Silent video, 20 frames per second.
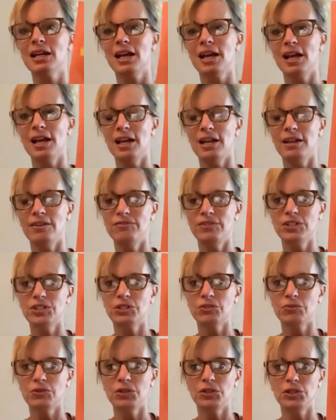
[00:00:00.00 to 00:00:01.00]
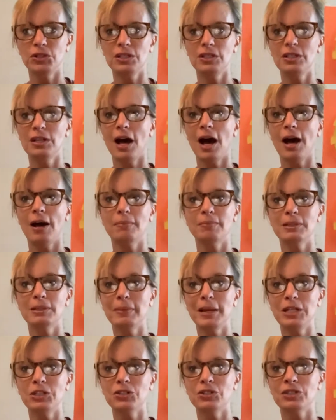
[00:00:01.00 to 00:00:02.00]
and visual
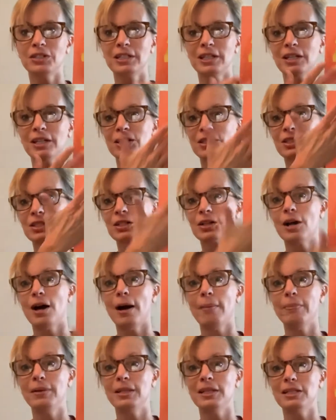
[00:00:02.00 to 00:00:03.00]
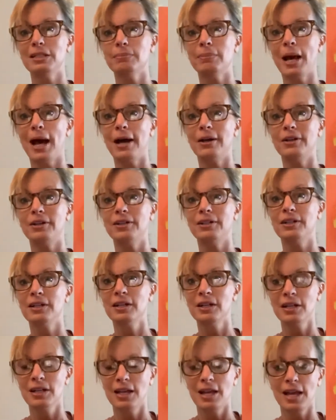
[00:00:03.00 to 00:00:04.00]
spatial skills to copy this pattern,
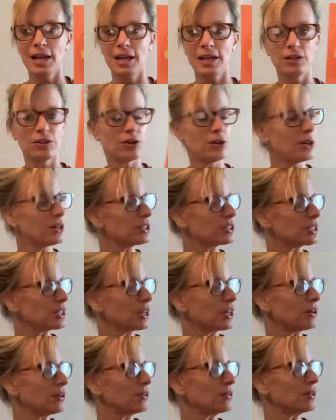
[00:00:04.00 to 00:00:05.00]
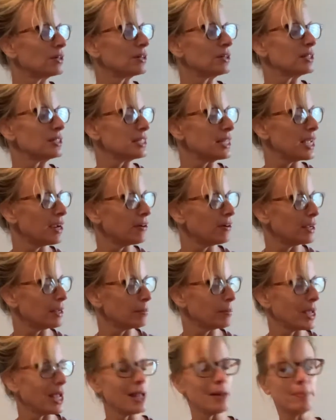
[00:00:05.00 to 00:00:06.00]
and also tearing
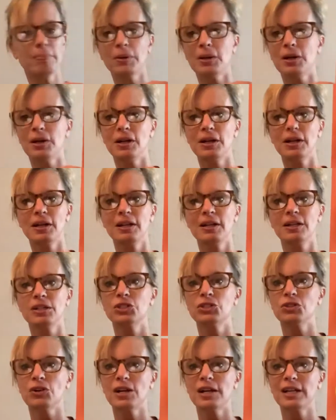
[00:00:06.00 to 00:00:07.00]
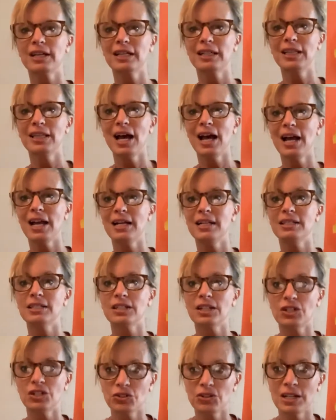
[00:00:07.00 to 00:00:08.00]
paper, drawing lines,
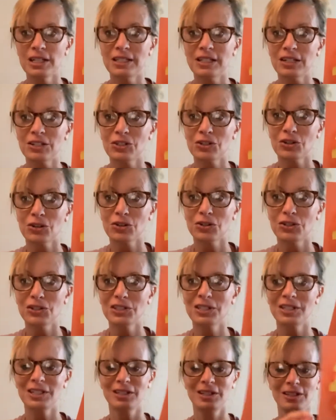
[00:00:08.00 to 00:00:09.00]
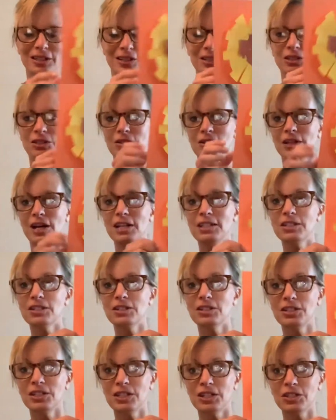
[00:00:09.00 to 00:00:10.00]
and tracing circles. So lots of
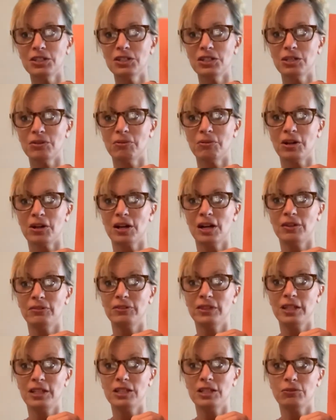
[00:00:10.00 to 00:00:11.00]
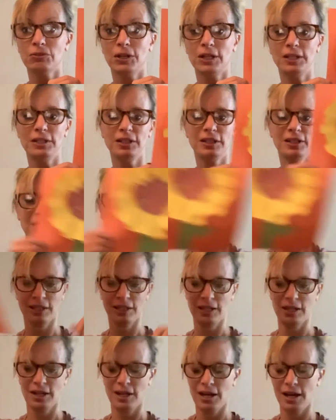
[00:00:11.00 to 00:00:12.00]
good skills to work on with this one.
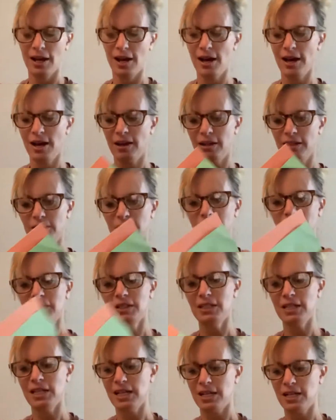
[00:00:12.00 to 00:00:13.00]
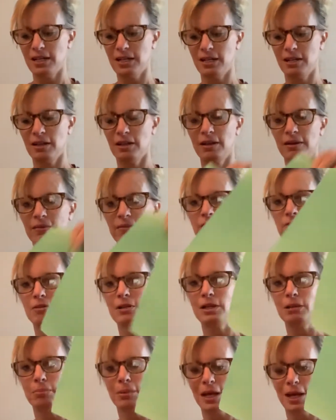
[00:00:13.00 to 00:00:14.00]
You will need
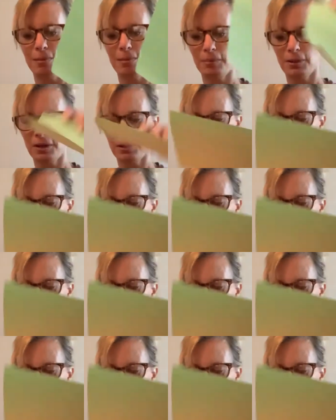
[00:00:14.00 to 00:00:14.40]
green paper,